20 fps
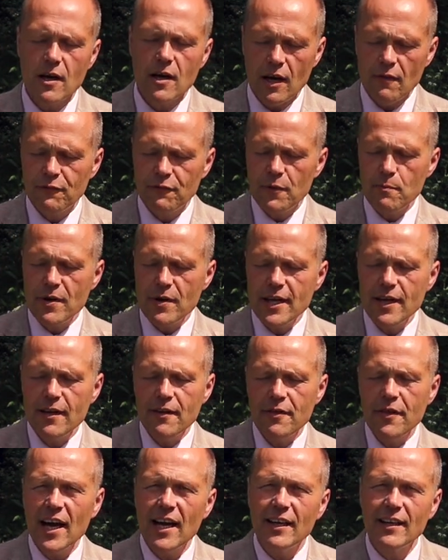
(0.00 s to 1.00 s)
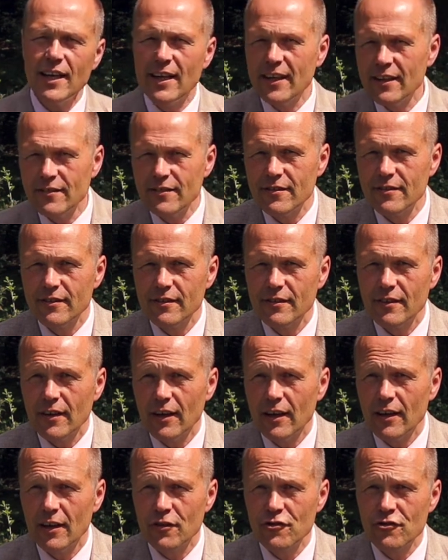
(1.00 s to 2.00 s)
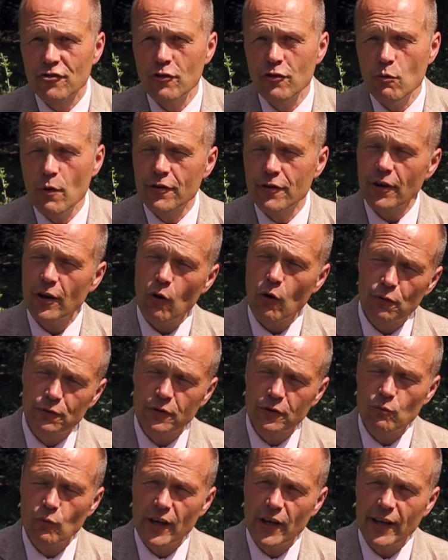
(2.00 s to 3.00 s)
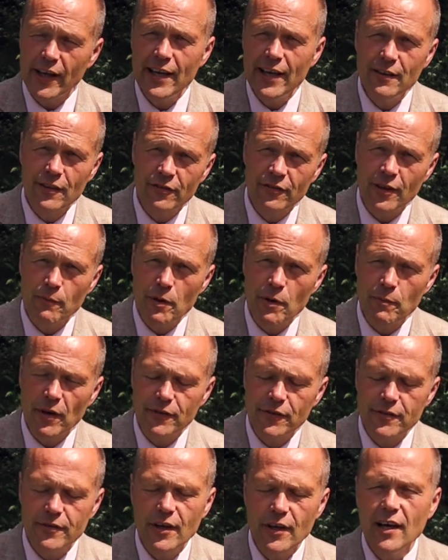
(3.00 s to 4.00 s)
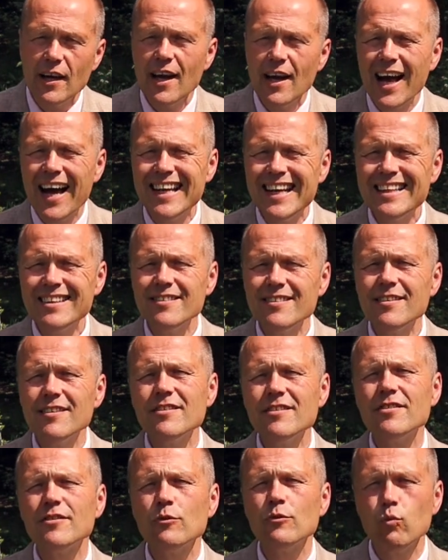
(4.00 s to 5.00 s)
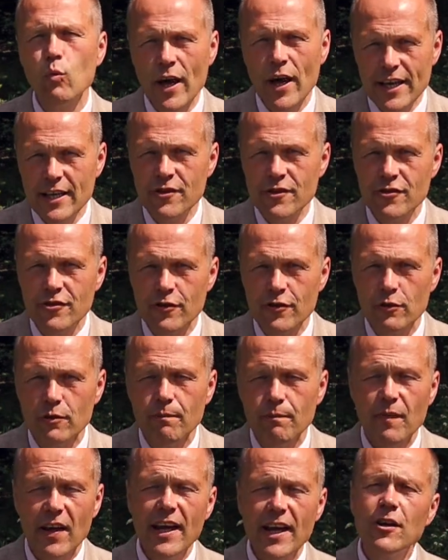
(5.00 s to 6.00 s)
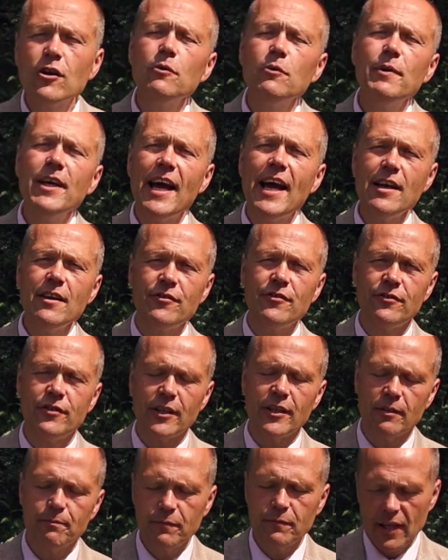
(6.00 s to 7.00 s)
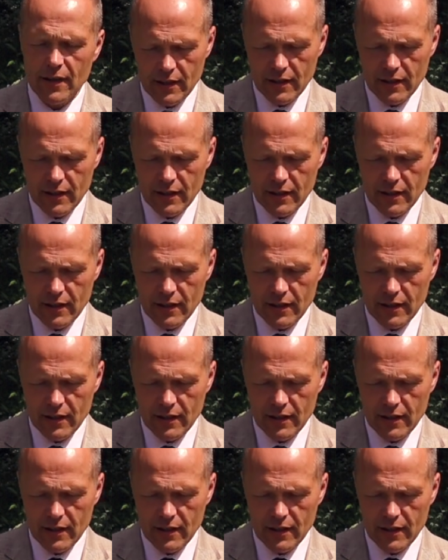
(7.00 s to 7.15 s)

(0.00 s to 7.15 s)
And for me, that is a shoe which I often wear in the summer months, and it's the suede shoe. It could be any style.